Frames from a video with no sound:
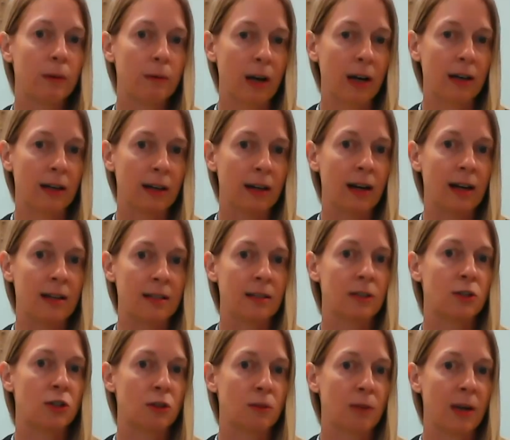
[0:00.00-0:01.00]
recognize
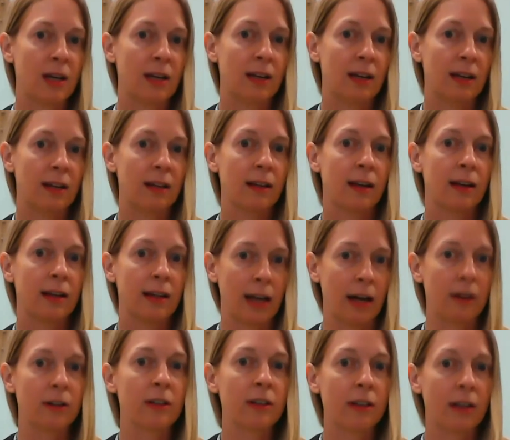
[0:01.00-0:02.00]
that you're making like
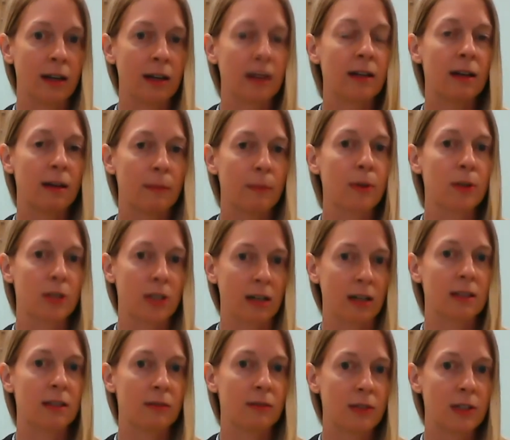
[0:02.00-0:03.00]
calculated and
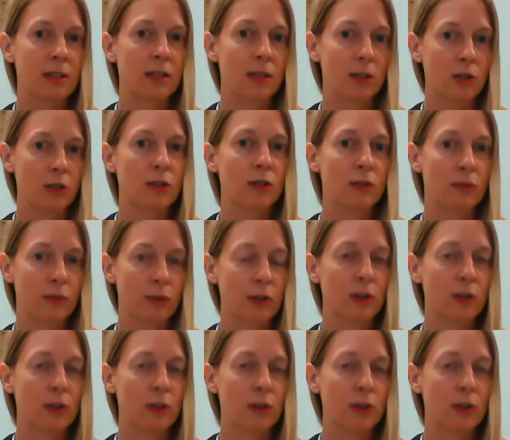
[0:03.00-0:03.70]
protective decisions